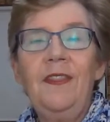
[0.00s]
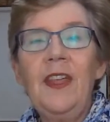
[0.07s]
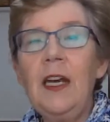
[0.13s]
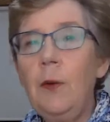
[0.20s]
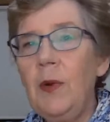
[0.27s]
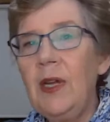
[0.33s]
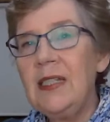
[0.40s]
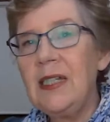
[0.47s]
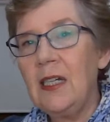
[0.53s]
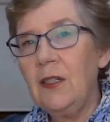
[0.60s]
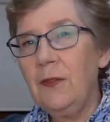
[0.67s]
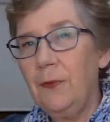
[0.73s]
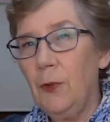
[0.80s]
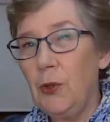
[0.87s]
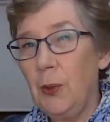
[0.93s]
Then it went
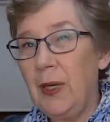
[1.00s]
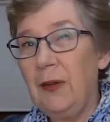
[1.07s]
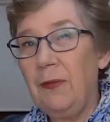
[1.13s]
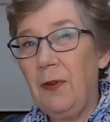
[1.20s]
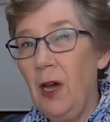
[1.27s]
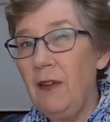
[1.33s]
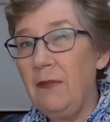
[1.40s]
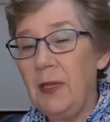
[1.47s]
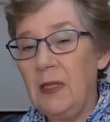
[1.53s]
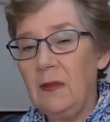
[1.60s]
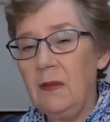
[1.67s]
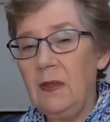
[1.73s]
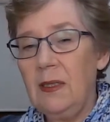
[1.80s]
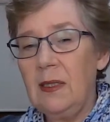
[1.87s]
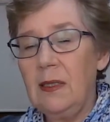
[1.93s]
down to 425
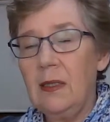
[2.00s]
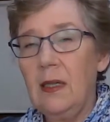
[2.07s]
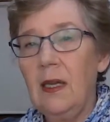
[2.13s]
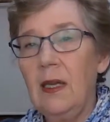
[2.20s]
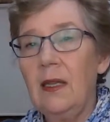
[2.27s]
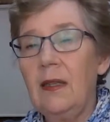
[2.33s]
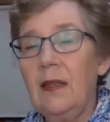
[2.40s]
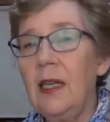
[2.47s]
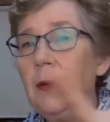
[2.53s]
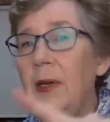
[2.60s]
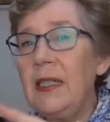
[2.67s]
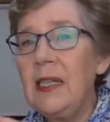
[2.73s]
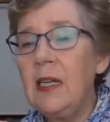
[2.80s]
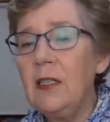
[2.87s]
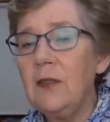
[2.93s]
ml. Then it
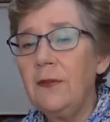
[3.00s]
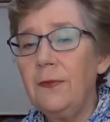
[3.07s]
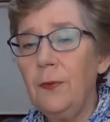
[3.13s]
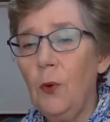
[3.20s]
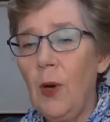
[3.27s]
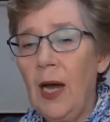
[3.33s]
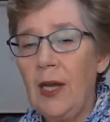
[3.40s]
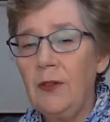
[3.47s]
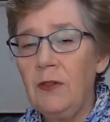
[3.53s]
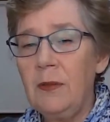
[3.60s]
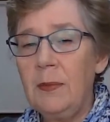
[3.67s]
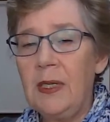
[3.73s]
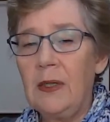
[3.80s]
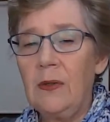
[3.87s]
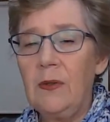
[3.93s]
went down to
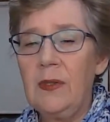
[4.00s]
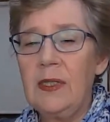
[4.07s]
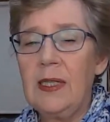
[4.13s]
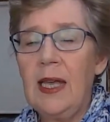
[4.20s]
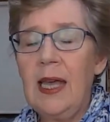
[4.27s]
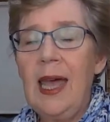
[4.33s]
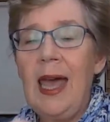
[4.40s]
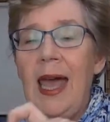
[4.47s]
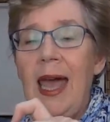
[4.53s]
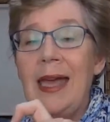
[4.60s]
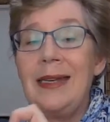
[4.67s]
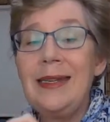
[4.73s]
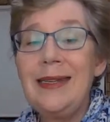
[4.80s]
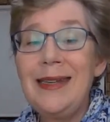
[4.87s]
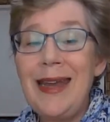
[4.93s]
400 ml.
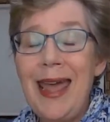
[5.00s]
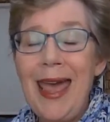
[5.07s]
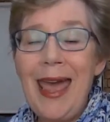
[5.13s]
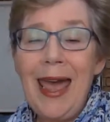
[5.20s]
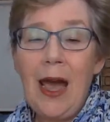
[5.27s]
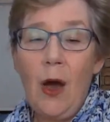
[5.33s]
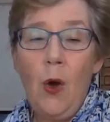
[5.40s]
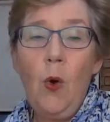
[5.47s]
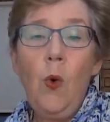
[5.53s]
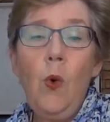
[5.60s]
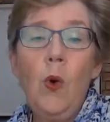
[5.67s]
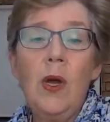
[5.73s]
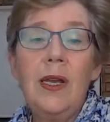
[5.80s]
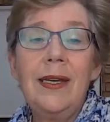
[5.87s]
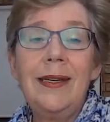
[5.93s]
And
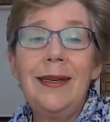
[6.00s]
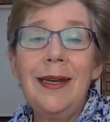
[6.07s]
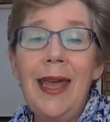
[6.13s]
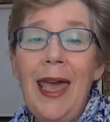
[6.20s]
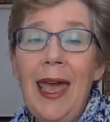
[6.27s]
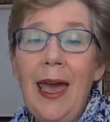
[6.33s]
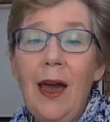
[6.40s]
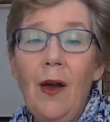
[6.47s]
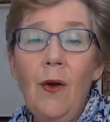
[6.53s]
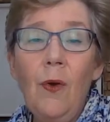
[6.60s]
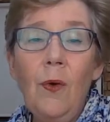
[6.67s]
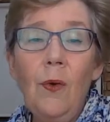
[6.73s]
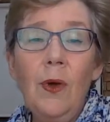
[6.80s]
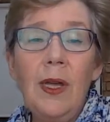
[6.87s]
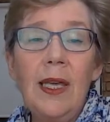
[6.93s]
now
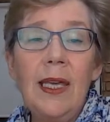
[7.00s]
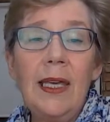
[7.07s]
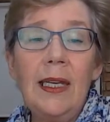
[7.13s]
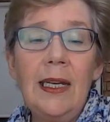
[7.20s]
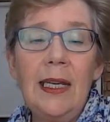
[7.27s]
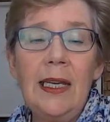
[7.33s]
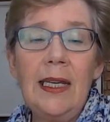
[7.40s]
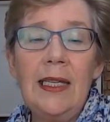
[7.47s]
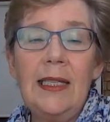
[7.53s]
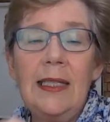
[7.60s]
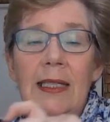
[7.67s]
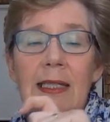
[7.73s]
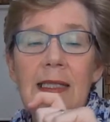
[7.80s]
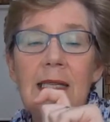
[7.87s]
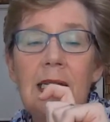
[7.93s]
it
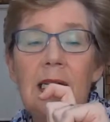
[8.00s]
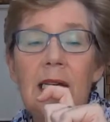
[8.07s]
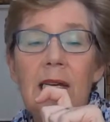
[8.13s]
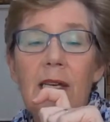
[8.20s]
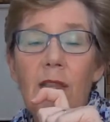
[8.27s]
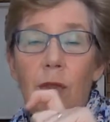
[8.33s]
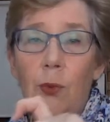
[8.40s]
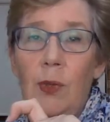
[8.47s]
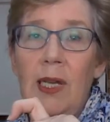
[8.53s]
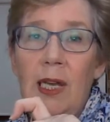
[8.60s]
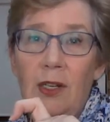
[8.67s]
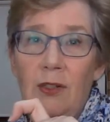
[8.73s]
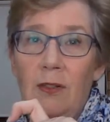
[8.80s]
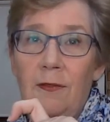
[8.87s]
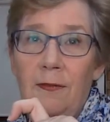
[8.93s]
is
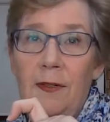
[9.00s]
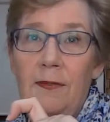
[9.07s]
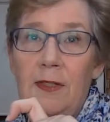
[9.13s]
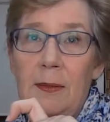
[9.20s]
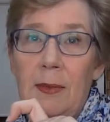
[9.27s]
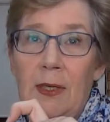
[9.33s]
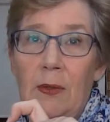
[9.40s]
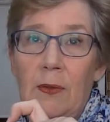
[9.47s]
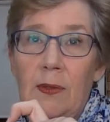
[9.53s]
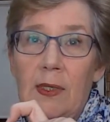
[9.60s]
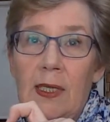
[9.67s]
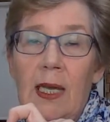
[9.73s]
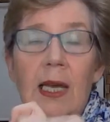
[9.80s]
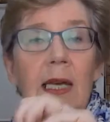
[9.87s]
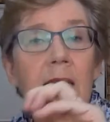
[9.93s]
350 mils.